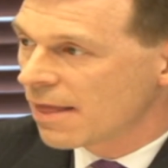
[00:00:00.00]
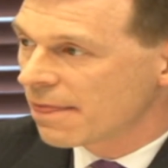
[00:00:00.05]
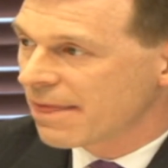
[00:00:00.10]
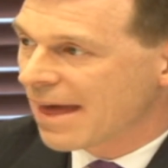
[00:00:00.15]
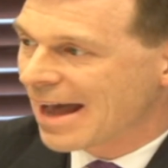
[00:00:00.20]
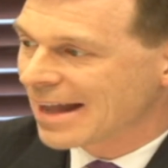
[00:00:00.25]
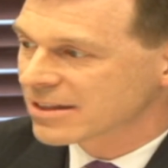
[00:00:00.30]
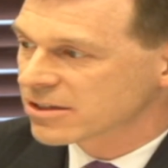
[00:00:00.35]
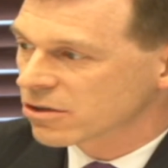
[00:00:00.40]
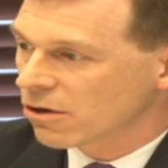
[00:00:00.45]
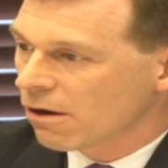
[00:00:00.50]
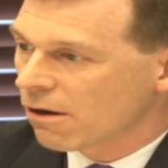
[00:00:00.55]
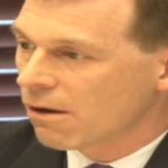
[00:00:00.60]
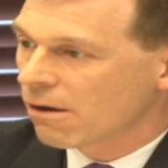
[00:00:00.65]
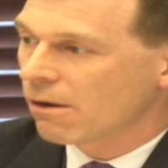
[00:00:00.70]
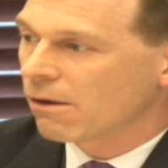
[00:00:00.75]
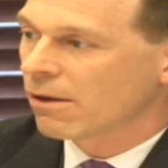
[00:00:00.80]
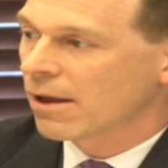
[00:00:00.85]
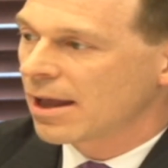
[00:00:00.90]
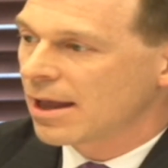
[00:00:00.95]
That's
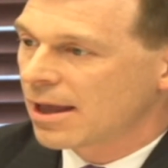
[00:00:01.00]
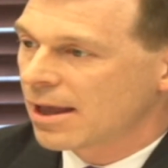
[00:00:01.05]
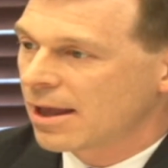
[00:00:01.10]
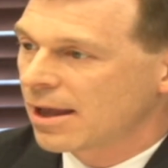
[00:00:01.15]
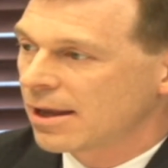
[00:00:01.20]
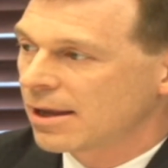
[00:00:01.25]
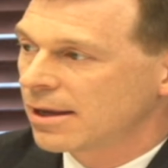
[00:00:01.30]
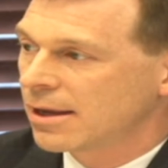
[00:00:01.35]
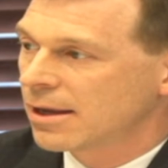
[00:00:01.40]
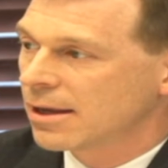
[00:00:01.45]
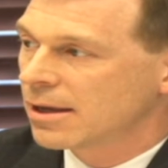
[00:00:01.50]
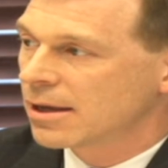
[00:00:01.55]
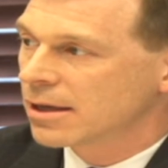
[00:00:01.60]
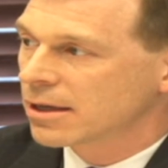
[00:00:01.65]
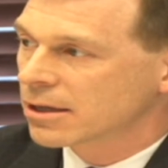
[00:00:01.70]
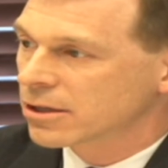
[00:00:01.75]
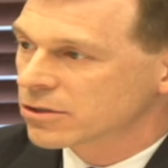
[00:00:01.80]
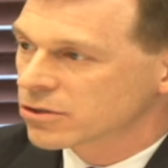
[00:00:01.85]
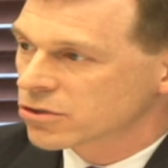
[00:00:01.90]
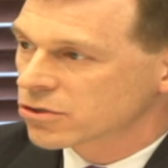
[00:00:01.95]
all a
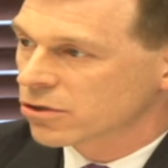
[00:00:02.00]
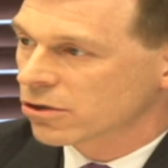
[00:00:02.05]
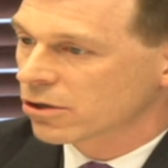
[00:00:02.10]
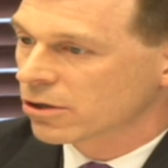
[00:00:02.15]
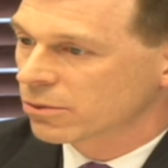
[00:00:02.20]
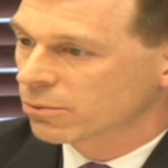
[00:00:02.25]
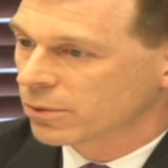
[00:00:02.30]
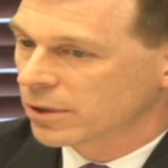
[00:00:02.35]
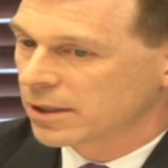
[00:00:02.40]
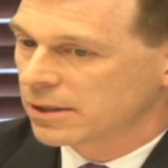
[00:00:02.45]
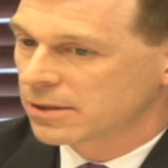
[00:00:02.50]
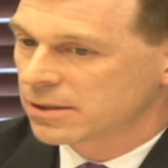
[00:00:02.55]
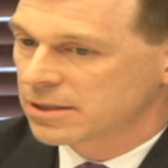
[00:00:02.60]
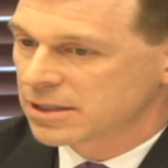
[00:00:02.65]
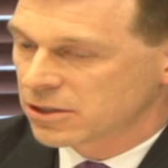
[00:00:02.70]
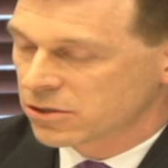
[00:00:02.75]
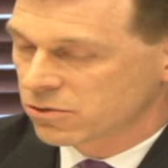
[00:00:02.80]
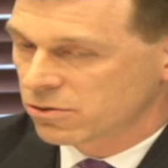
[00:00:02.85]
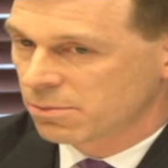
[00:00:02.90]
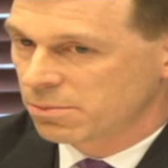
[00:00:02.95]
concern with
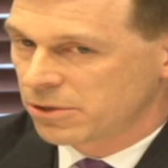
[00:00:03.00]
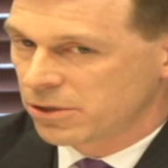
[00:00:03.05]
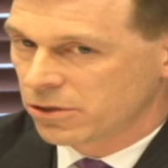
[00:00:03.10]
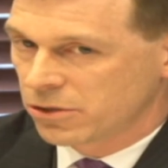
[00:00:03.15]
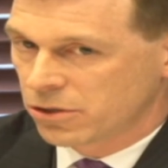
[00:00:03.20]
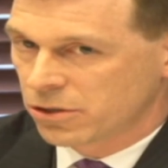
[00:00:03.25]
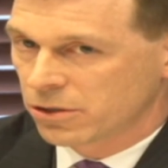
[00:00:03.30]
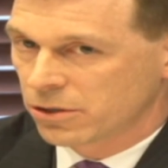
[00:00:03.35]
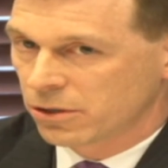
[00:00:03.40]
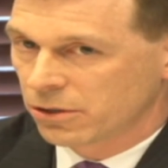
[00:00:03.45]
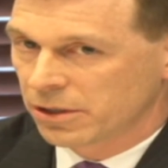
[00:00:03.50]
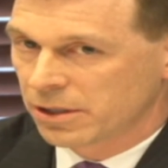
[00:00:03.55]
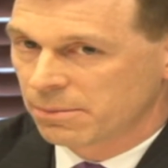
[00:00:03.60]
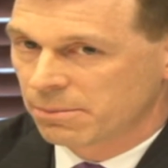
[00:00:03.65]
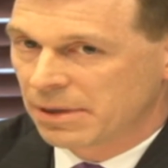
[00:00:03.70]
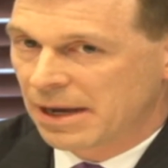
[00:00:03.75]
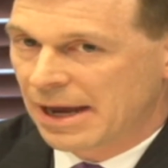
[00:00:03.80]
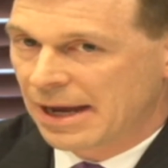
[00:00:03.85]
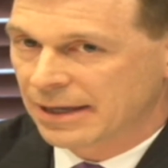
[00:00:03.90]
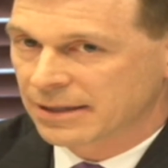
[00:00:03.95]
distributional
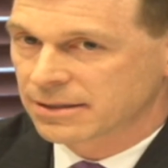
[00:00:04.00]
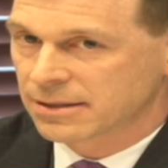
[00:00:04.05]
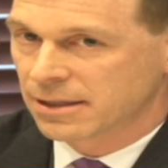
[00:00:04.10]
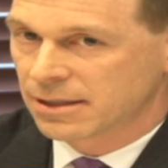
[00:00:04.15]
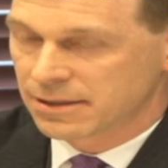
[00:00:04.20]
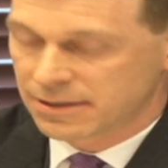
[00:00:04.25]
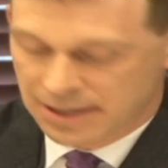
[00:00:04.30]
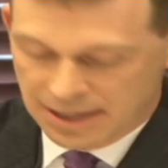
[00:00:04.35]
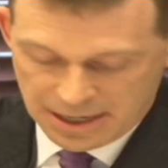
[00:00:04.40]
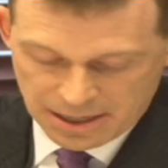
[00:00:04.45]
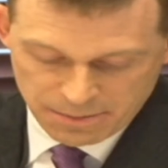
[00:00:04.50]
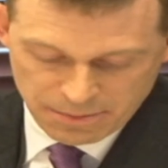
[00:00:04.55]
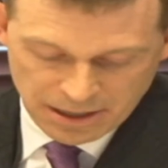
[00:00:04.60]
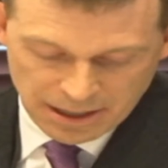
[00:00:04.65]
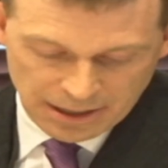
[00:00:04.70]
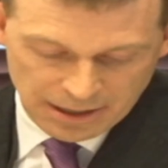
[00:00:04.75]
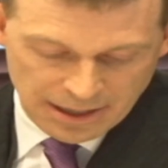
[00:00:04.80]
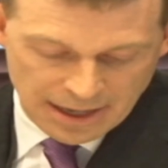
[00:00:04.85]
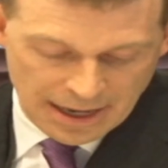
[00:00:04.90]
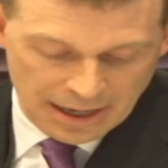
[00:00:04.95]
impacts that is
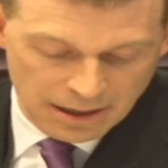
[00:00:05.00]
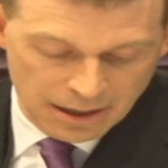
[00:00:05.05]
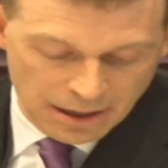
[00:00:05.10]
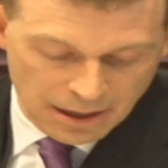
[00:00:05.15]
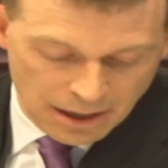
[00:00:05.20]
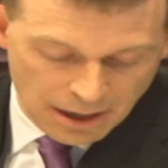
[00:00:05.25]
animating that.